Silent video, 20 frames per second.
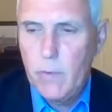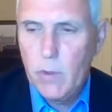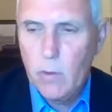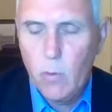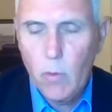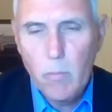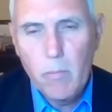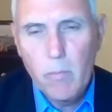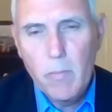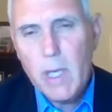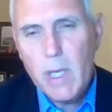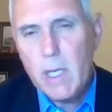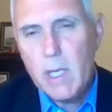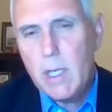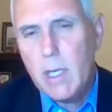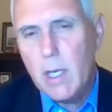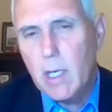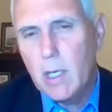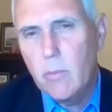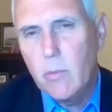there were
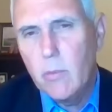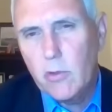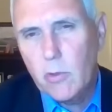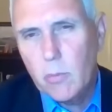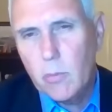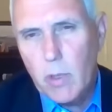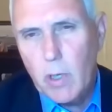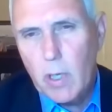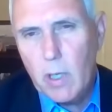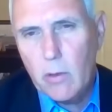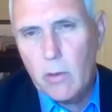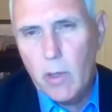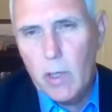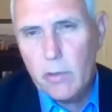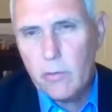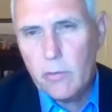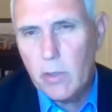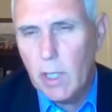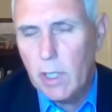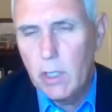many elements of
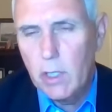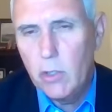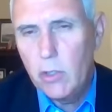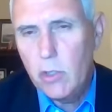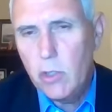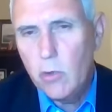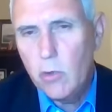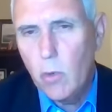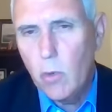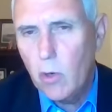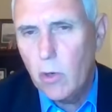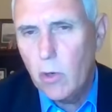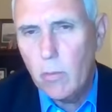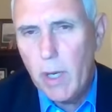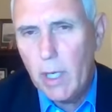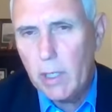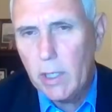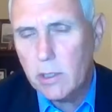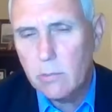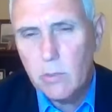progress, and I know you wrote
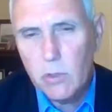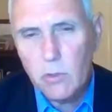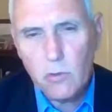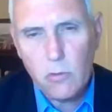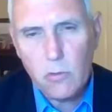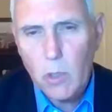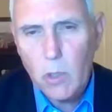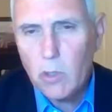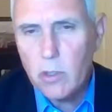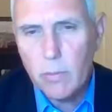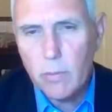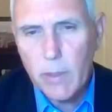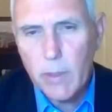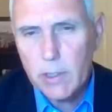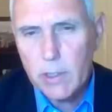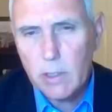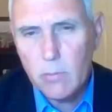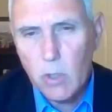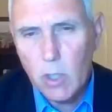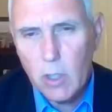about them, spoke
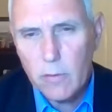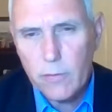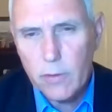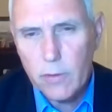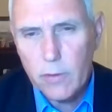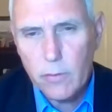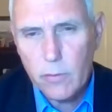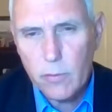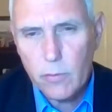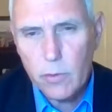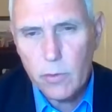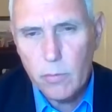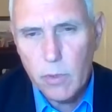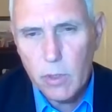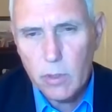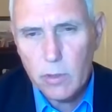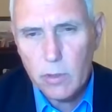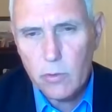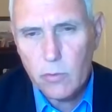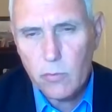about them often through the
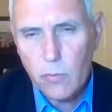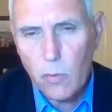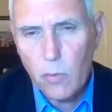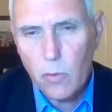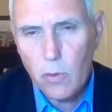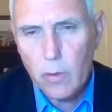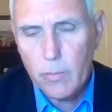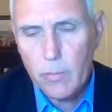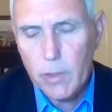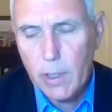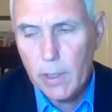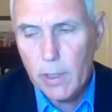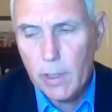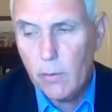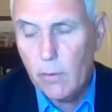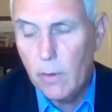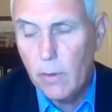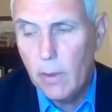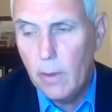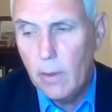Middle East Forum,
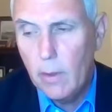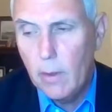Daniel.